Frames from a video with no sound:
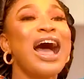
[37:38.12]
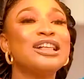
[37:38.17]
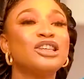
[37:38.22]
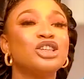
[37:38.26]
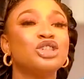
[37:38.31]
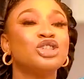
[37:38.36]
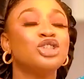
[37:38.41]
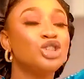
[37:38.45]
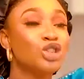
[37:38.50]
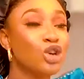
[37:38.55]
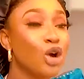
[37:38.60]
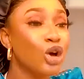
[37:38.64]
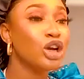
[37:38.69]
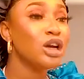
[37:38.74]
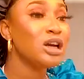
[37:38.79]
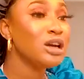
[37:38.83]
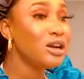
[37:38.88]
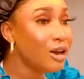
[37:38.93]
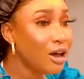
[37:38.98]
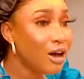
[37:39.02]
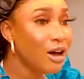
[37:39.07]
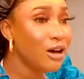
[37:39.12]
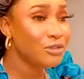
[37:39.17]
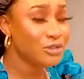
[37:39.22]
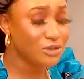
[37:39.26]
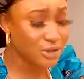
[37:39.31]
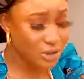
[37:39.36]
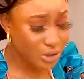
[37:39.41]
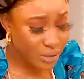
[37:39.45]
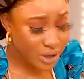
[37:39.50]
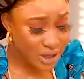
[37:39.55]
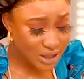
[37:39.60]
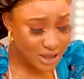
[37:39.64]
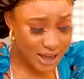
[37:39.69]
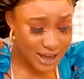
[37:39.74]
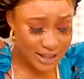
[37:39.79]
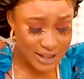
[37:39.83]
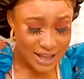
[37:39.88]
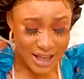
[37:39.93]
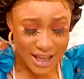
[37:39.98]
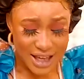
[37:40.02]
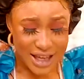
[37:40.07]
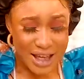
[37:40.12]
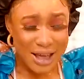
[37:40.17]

add your love to it. And